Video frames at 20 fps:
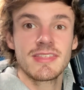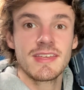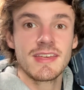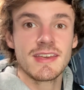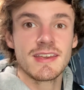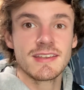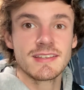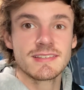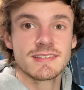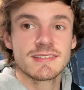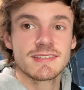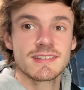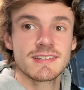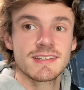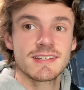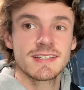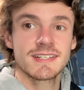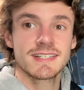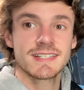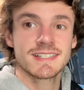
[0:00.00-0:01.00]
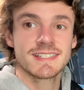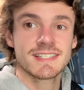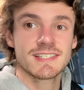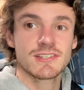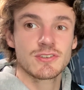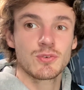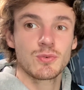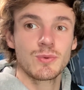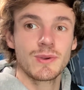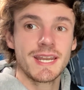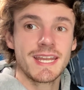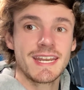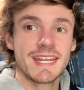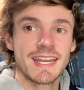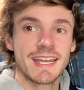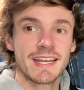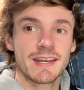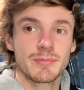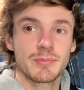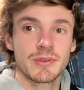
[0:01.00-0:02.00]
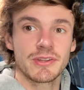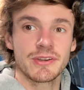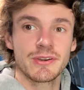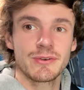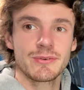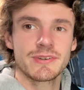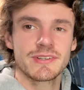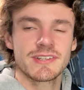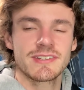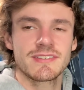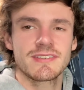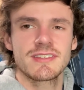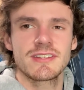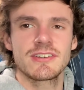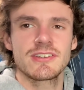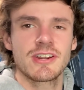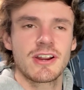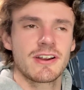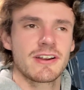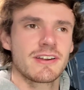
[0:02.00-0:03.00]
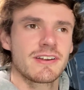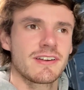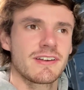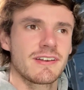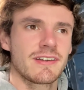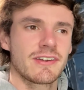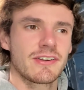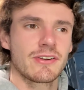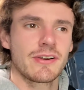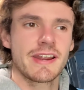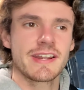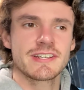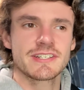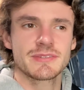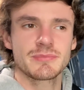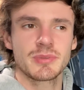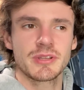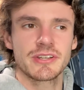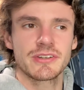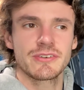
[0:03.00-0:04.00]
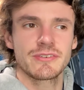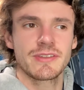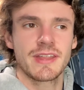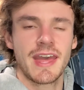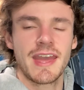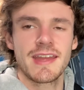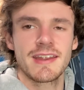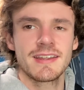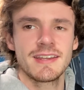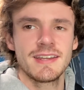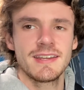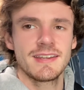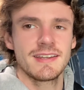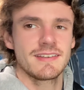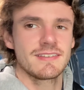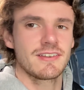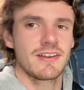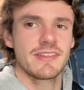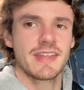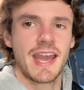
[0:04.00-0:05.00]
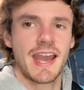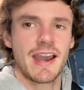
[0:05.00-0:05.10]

this squid ink blue, which is the darker grayish blue that is on the